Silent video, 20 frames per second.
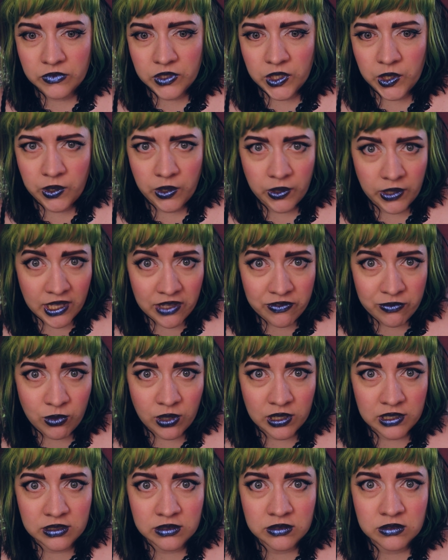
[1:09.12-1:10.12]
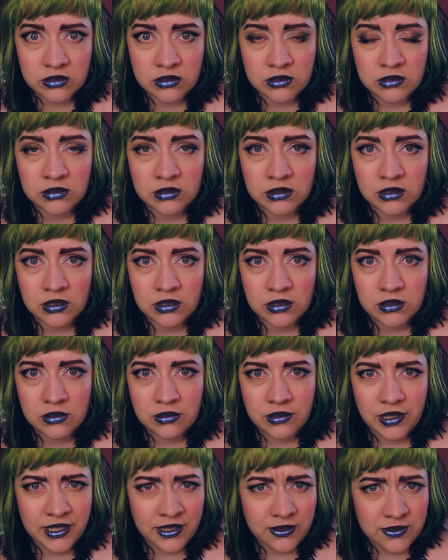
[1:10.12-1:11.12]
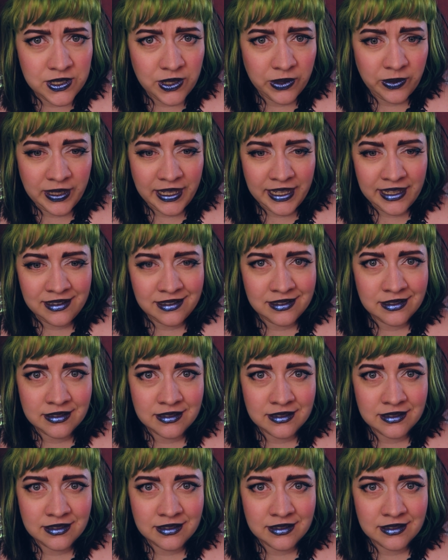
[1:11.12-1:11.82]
You don't have one. Are you joking?